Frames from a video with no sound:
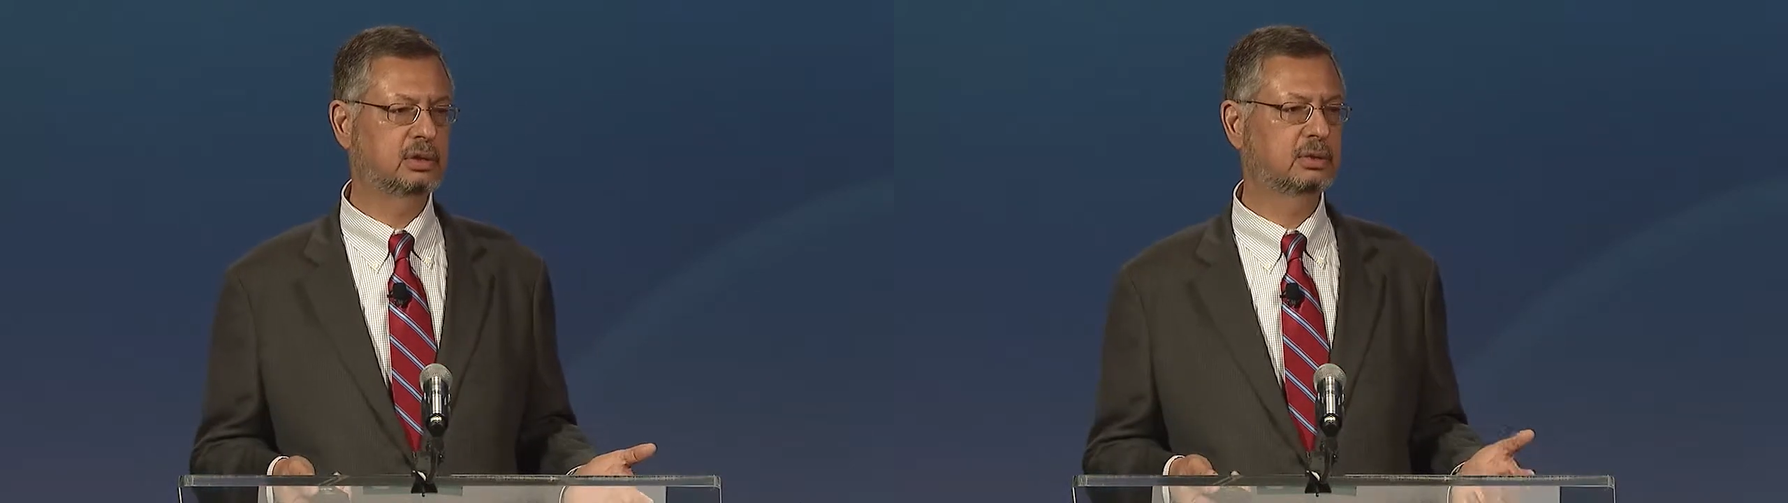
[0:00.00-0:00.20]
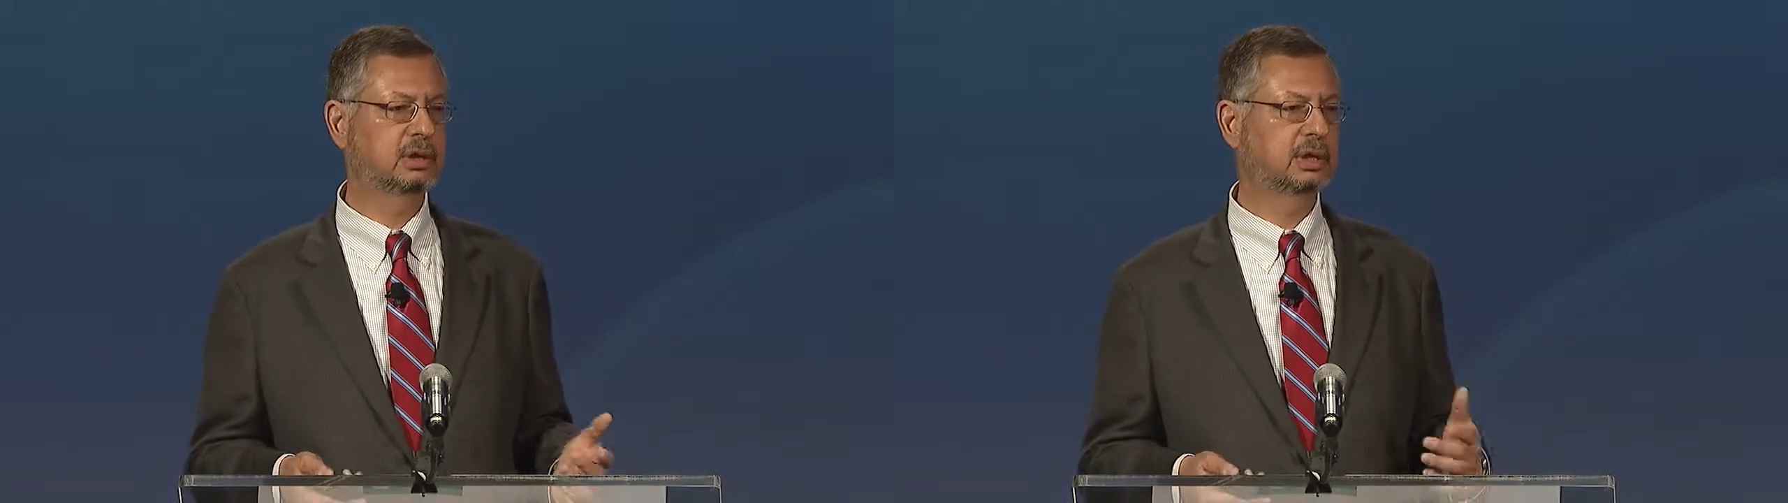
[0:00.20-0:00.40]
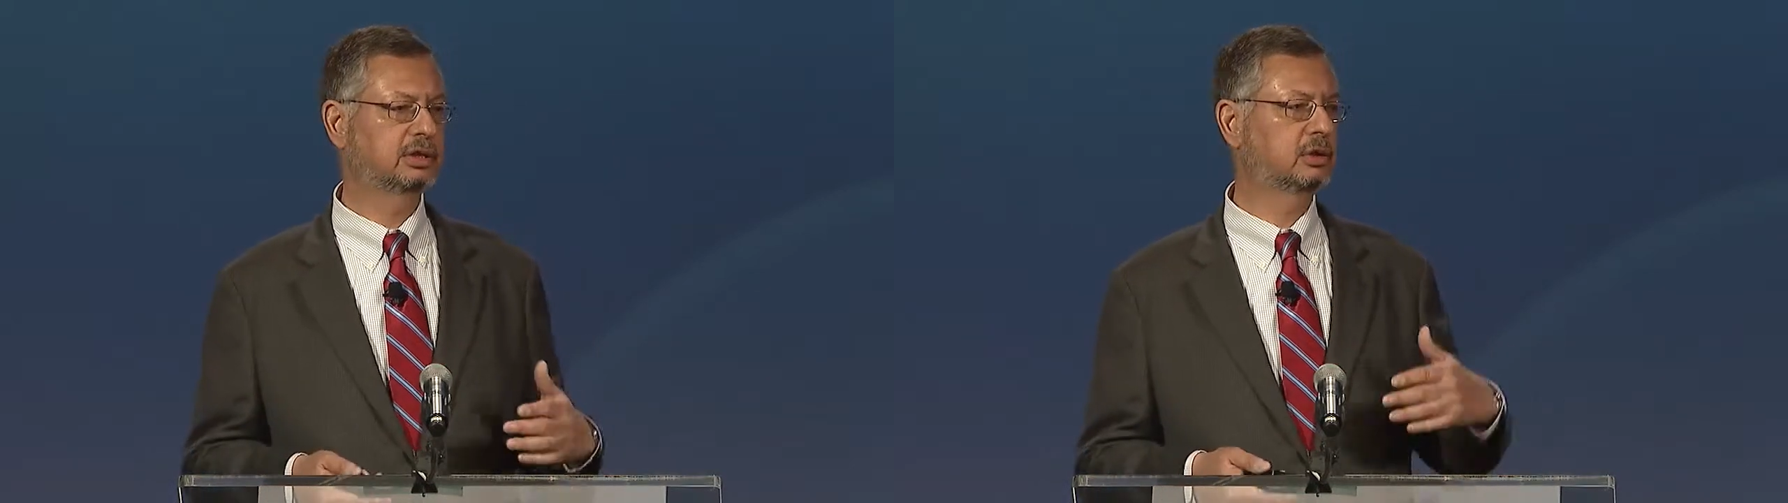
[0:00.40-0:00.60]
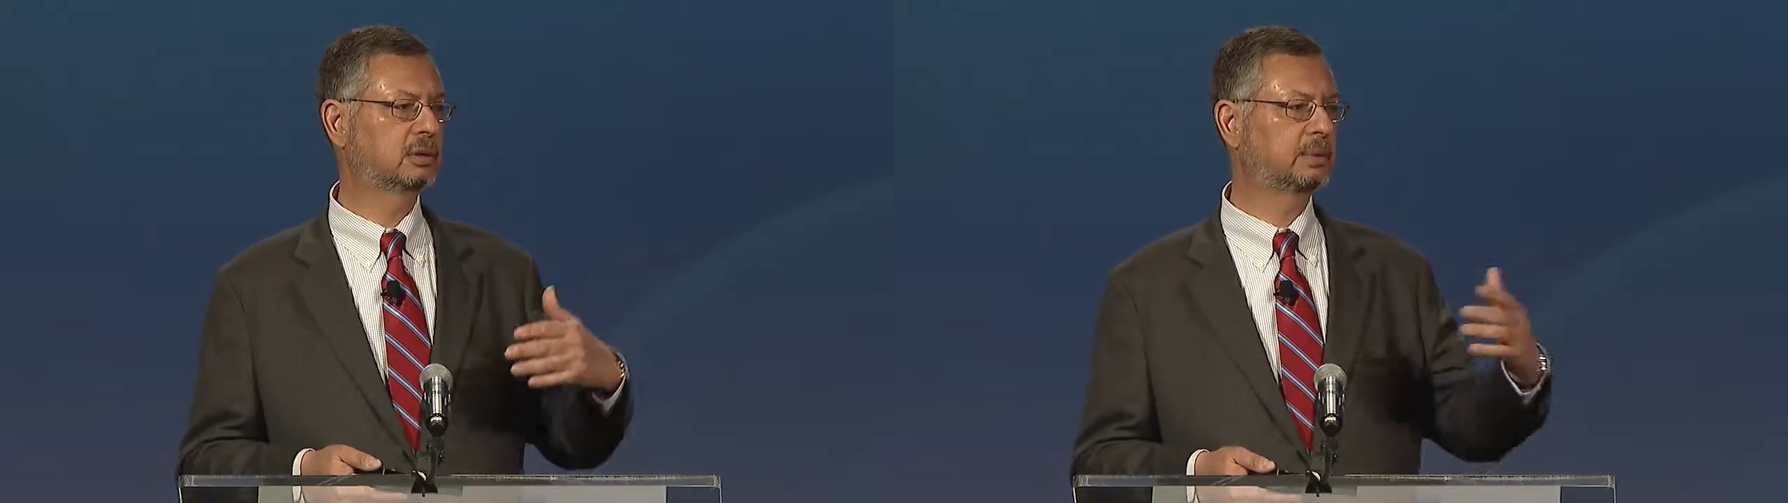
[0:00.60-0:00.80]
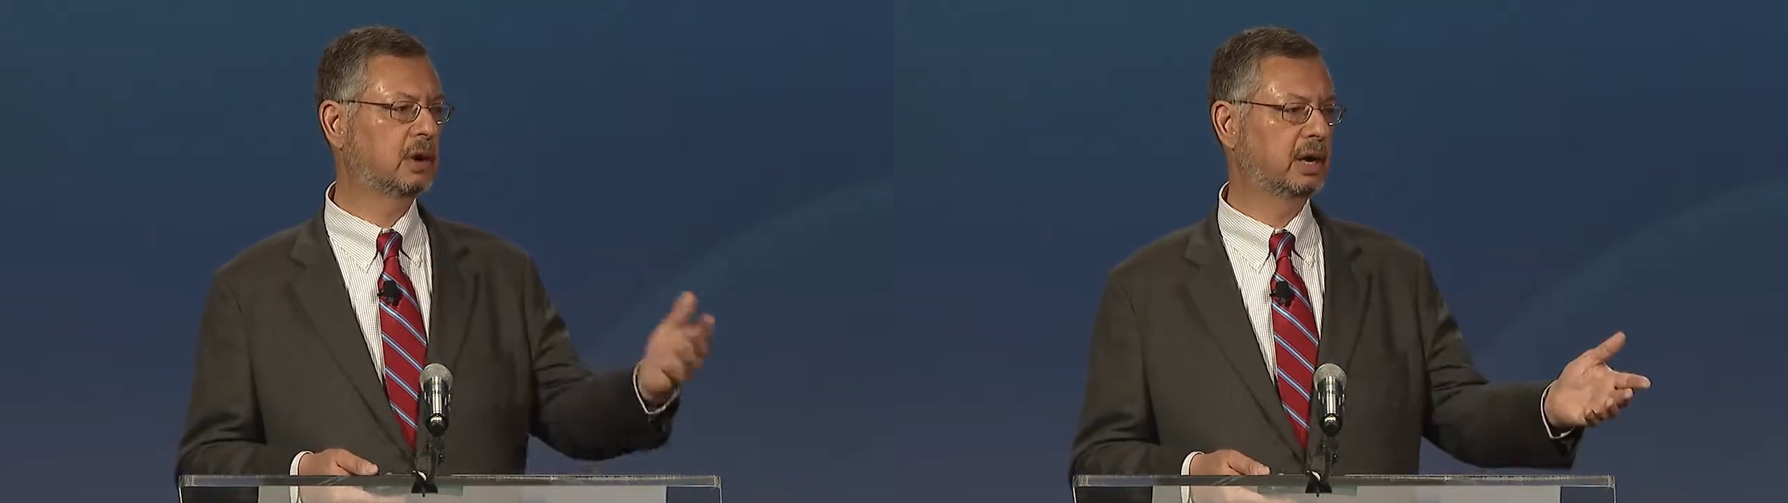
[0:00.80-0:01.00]
to a
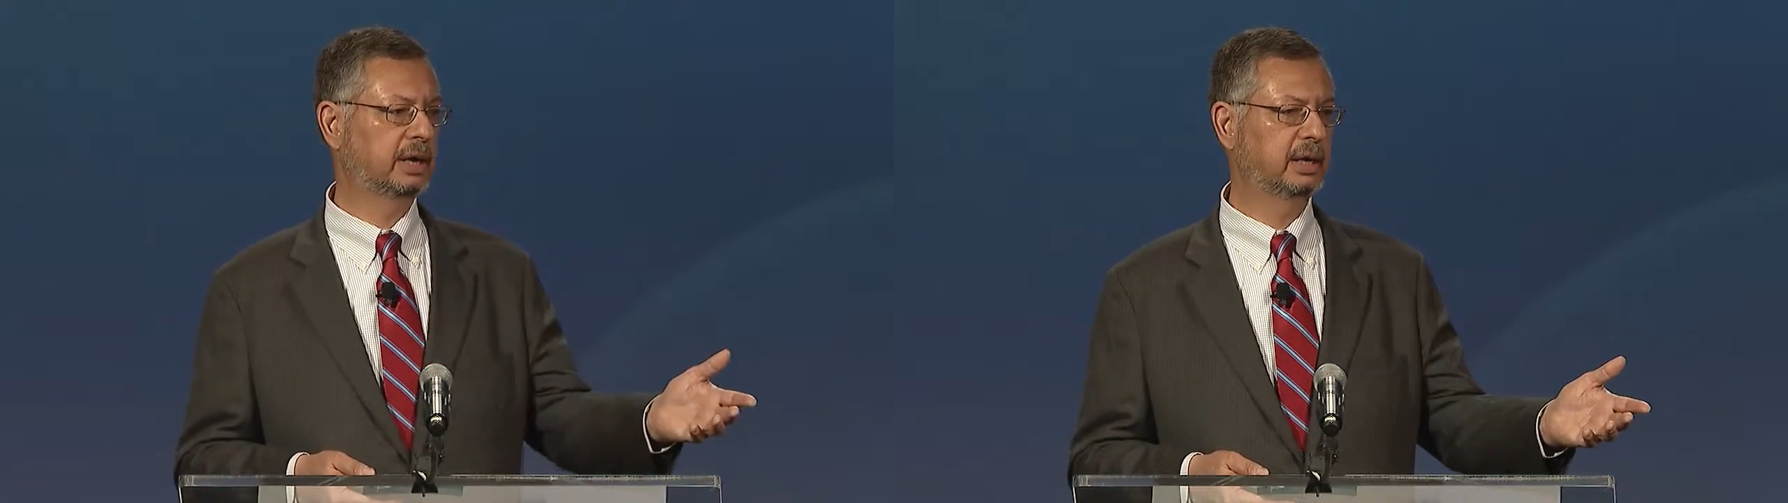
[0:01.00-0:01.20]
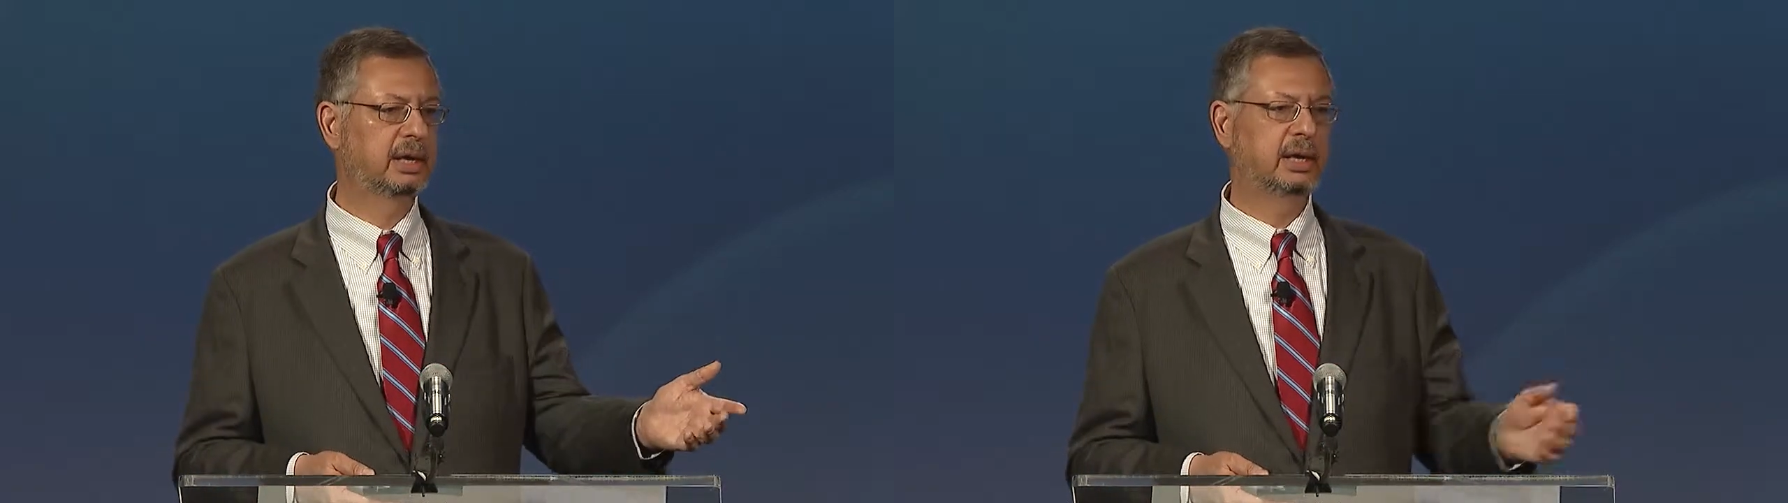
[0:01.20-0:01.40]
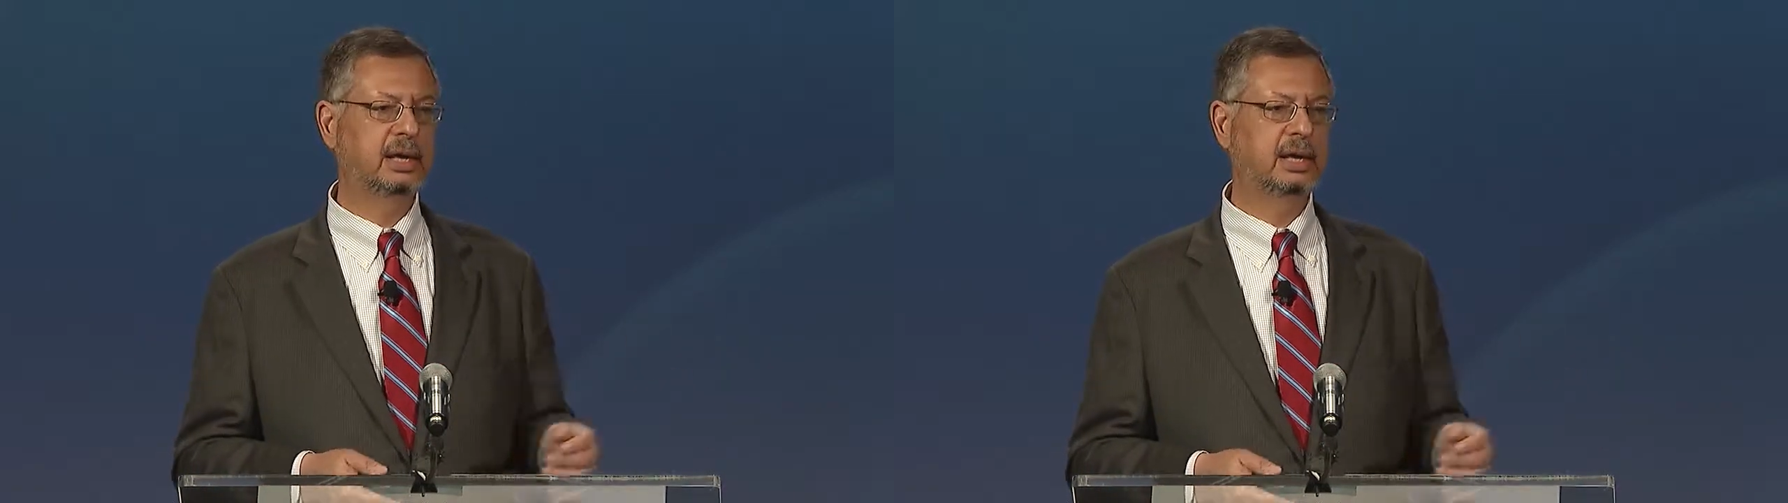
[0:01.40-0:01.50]
third party